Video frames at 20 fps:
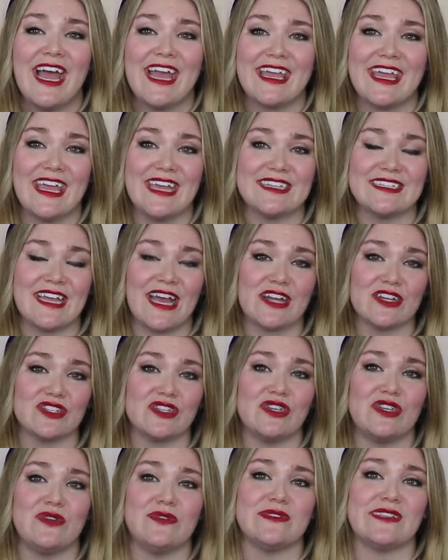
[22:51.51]
I can't
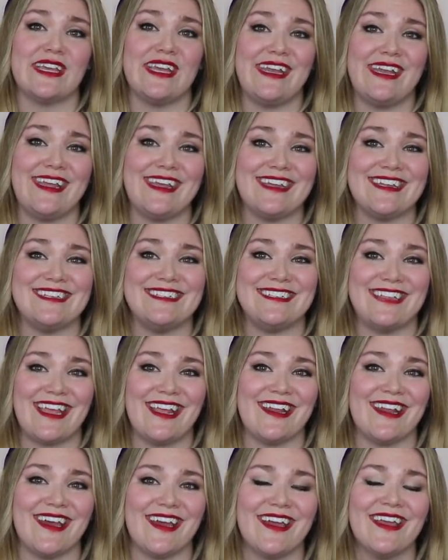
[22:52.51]
actually use any
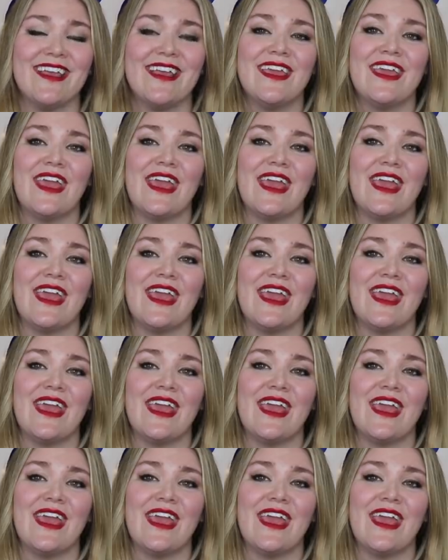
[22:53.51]
data.